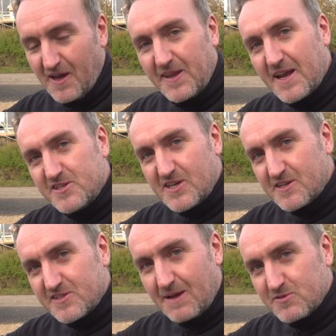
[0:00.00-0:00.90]
And the energy
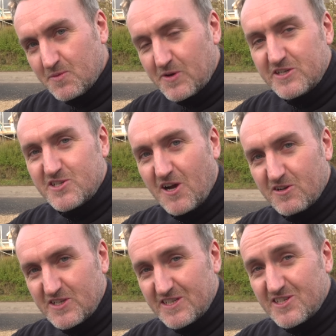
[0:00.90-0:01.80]
consumption when it's
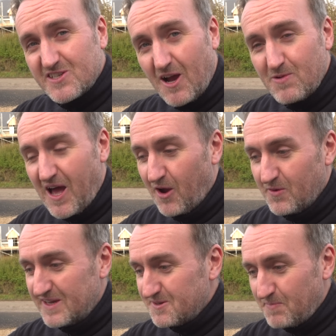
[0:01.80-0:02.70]
charging is so low,
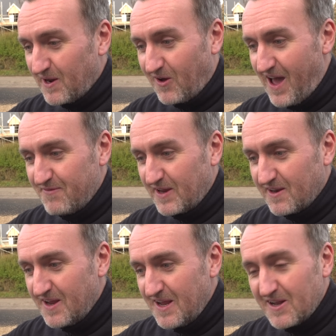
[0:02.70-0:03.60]
it's a bit like
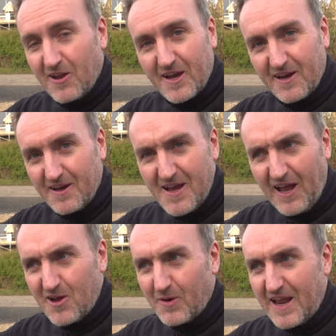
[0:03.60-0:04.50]
having like a
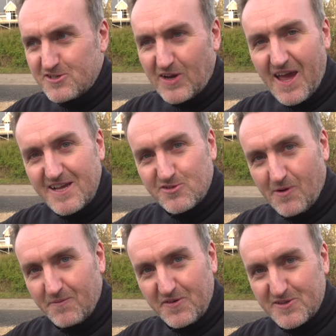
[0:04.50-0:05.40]
little electric heater
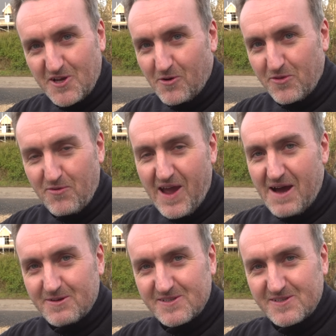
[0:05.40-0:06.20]
on for 2 or 3 hours.